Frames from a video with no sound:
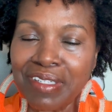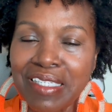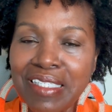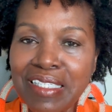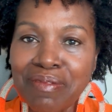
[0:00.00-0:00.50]

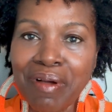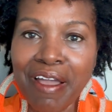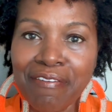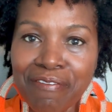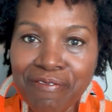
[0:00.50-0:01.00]
this is my
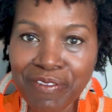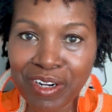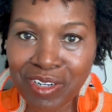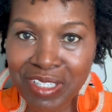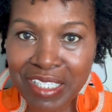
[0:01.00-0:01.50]

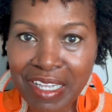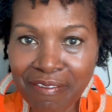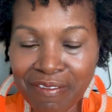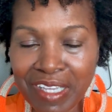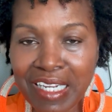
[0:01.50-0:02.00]
first
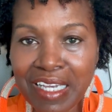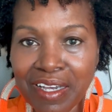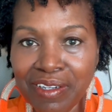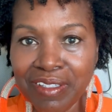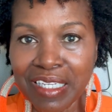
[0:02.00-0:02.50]

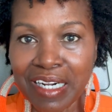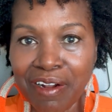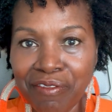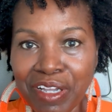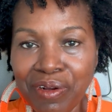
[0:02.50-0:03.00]
video that
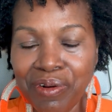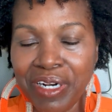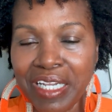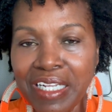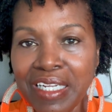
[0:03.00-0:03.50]
I'm
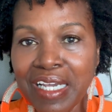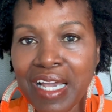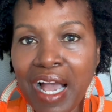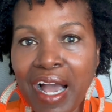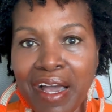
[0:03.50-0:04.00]
recording.
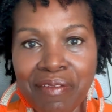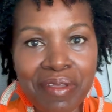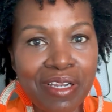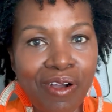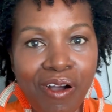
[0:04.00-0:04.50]

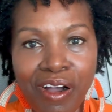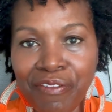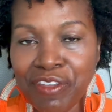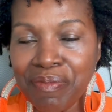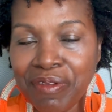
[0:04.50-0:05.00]

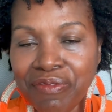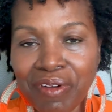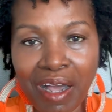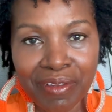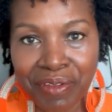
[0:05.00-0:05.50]
If you've been
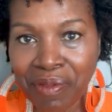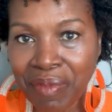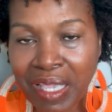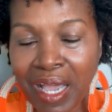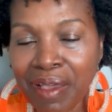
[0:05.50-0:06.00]
following
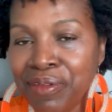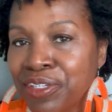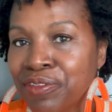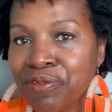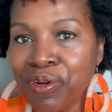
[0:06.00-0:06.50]
me, I've been on
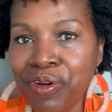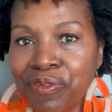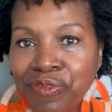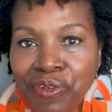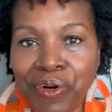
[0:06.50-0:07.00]
the
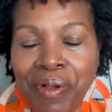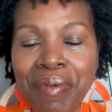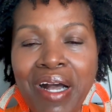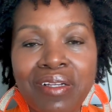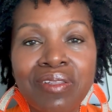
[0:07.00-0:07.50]
road for
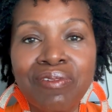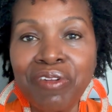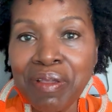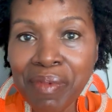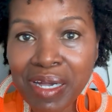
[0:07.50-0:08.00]
about
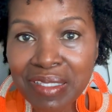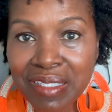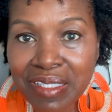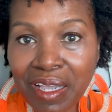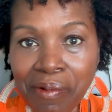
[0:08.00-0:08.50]
3
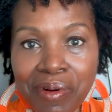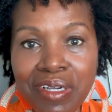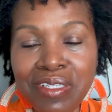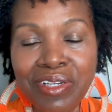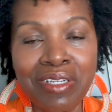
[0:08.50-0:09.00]
months, and we're
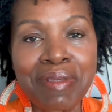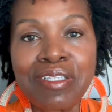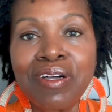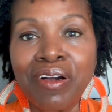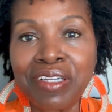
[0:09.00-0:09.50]
also going to be
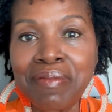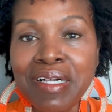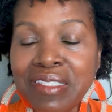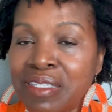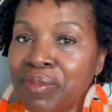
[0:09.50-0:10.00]
talking
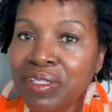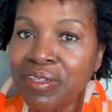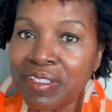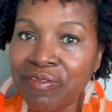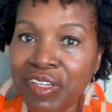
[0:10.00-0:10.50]
about some of
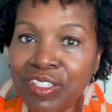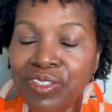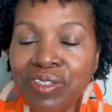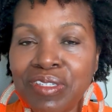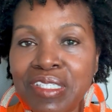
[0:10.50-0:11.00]
those
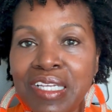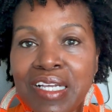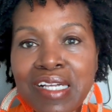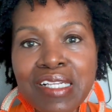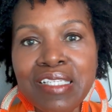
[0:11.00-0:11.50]
ventures.
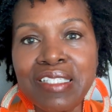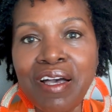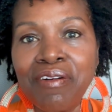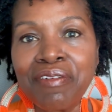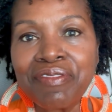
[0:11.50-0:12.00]

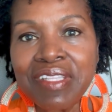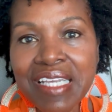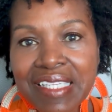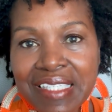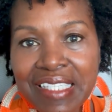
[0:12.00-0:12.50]
So if
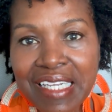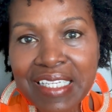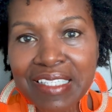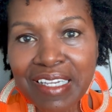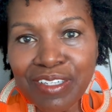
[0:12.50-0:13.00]
these
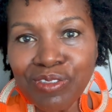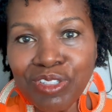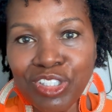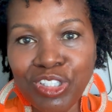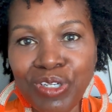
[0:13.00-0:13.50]
things
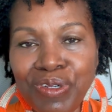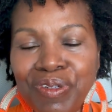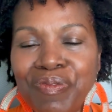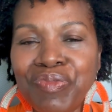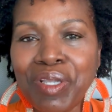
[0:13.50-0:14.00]
interest
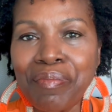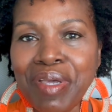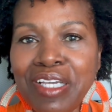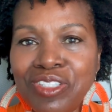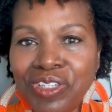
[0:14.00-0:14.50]
you,
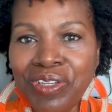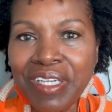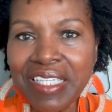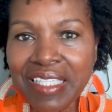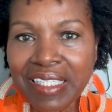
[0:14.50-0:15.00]
make sure you
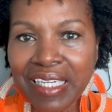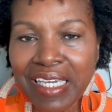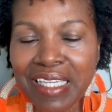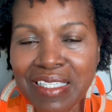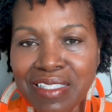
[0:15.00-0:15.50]
hit the
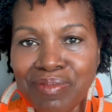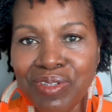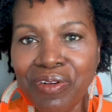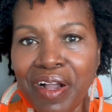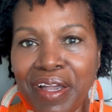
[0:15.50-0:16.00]
like and
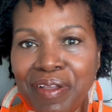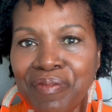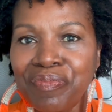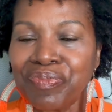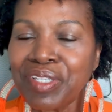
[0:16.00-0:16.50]
subscribe
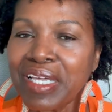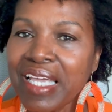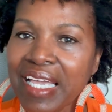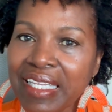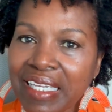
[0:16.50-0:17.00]

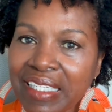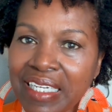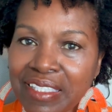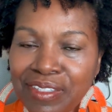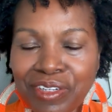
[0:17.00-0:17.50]
and
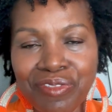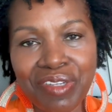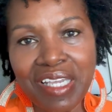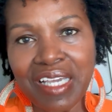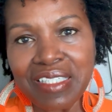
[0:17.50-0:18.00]
click the
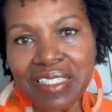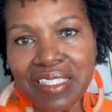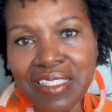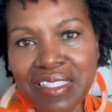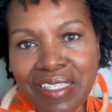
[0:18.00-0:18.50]

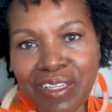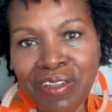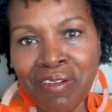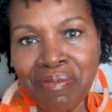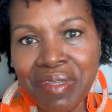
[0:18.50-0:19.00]
notification so you
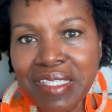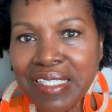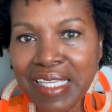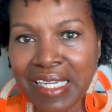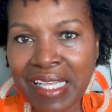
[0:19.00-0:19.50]
don't miss
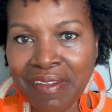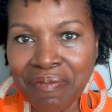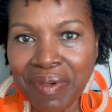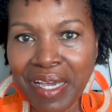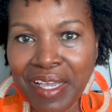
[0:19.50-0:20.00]
any of
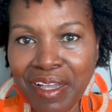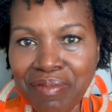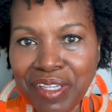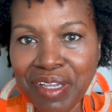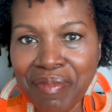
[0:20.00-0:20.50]
my
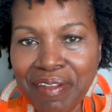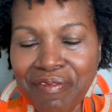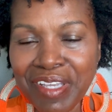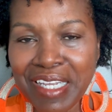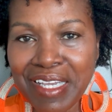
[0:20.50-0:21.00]
upcoming
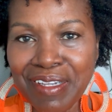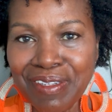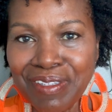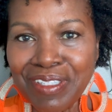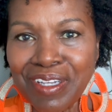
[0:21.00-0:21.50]

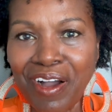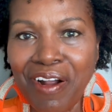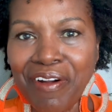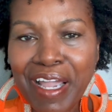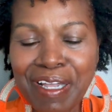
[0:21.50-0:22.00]
videos. All
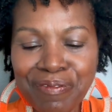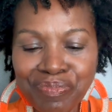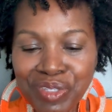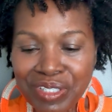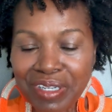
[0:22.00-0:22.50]
right,
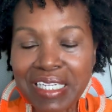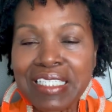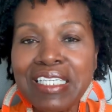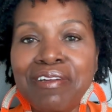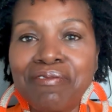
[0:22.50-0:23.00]
so
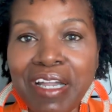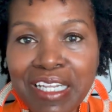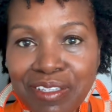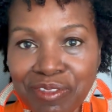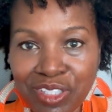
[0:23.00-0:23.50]
let's get right
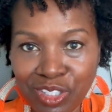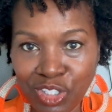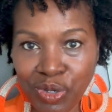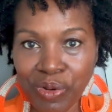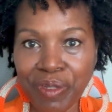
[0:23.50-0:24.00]

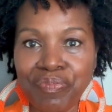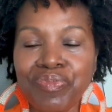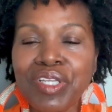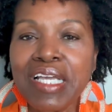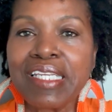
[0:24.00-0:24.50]
to it.
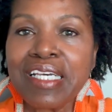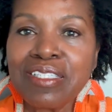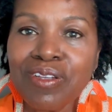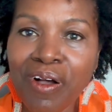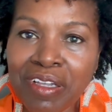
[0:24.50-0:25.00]

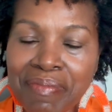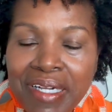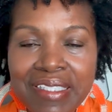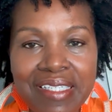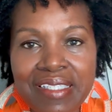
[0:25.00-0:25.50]
Let's talk
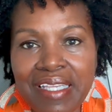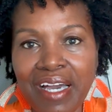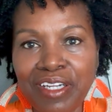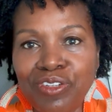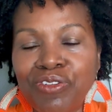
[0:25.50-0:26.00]
about the
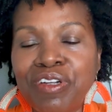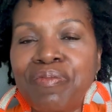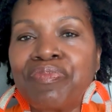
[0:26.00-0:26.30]
scouting trip.